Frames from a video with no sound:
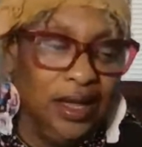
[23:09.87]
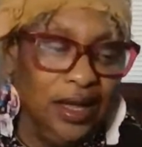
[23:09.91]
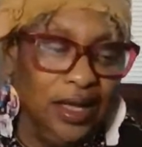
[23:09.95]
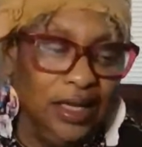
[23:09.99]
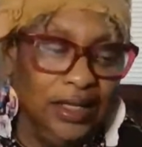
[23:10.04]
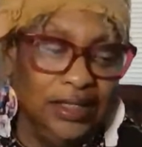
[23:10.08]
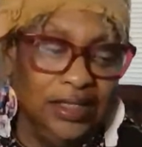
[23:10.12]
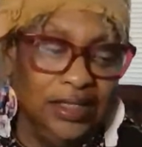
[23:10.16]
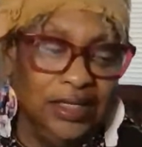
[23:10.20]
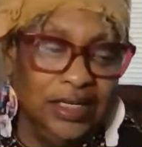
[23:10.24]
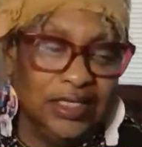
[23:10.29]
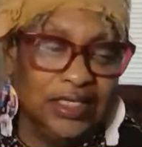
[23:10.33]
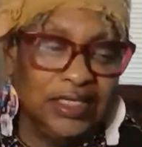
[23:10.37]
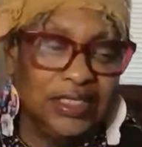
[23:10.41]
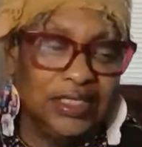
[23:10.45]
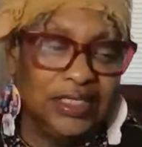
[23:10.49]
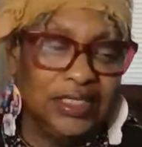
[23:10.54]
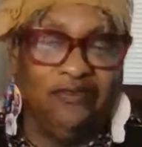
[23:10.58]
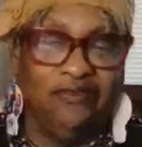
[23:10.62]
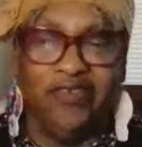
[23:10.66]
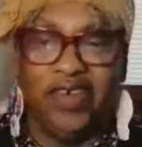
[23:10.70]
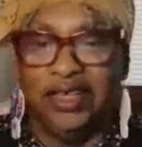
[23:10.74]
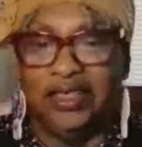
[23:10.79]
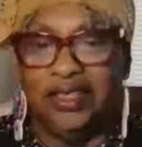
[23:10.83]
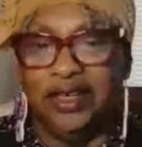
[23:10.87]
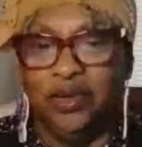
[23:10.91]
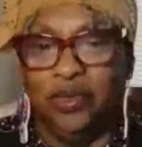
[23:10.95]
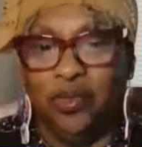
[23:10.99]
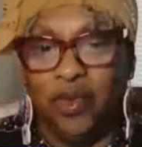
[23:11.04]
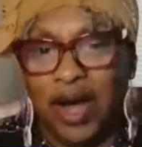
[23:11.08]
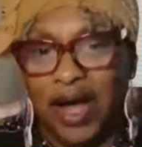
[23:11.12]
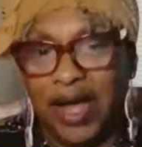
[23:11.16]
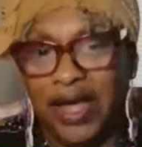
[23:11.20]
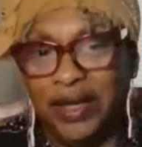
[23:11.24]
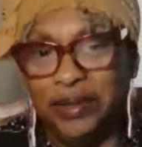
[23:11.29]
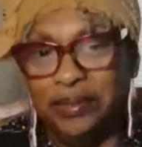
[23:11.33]
and disinfectant
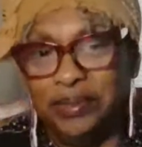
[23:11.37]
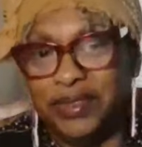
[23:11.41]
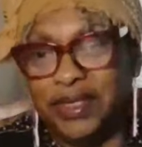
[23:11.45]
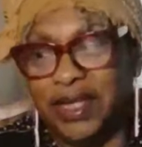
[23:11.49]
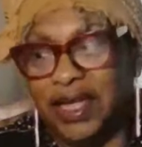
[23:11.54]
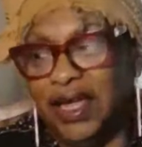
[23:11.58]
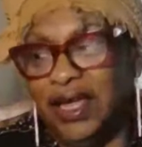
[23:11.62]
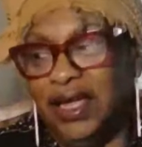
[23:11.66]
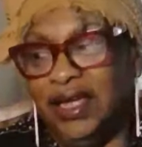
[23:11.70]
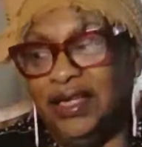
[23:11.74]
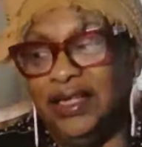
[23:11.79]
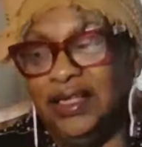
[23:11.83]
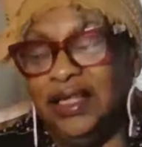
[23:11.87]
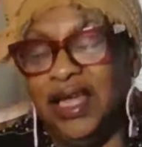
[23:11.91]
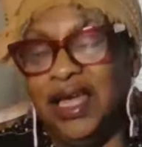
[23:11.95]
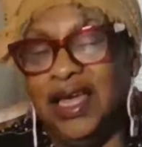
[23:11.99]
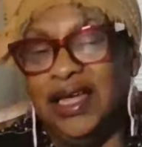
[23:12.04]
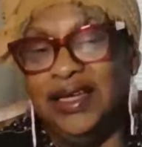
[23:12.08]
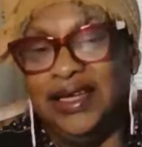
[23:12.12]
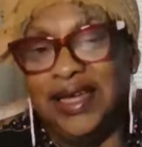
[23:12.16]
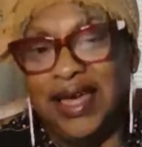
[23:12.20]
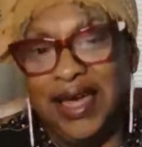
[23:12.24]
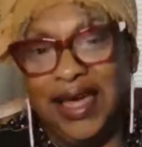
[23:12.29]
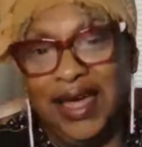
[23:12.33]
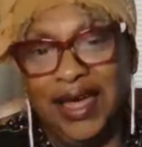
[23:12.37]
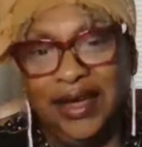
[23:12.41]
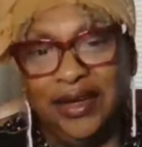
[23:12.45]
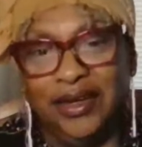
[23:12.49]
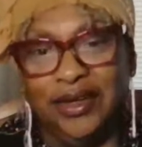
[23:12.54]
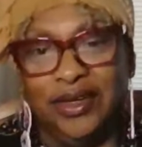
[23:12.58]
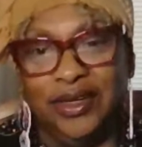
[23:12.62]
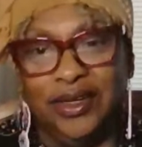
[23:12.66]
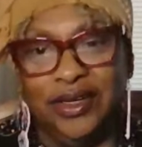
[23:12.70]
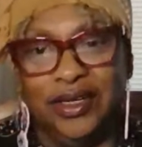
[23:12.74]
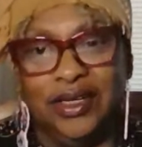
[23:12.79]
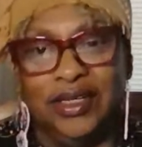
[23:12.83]
wipes and canned
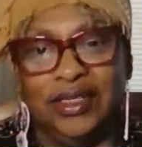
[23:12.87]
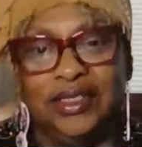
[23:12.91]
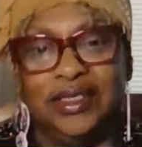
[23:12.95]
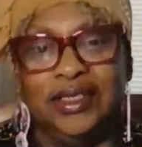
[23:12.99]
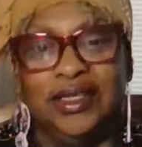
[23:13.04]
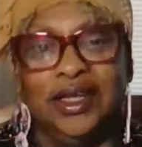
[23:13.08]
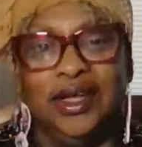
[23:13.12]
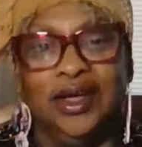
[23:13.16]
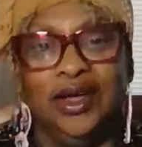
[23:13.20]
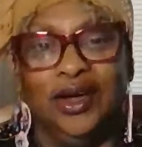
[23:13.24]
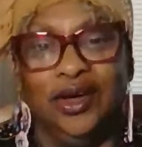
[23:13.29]
goods.